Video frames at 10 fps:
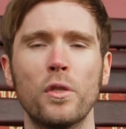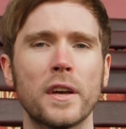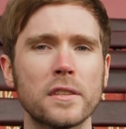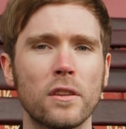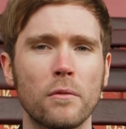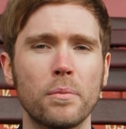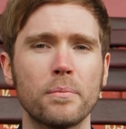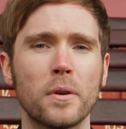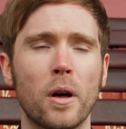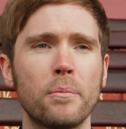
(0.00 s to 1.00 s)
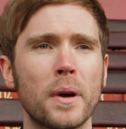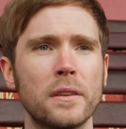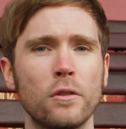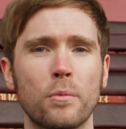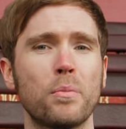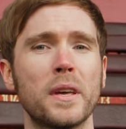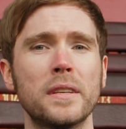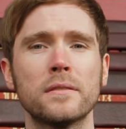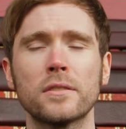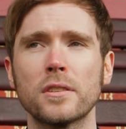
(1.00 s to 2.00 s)
Own this club, and you're
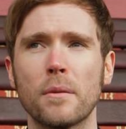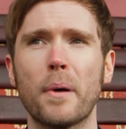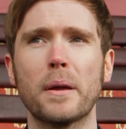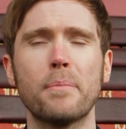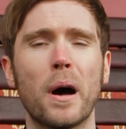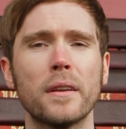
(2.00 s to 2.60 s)
playing such a big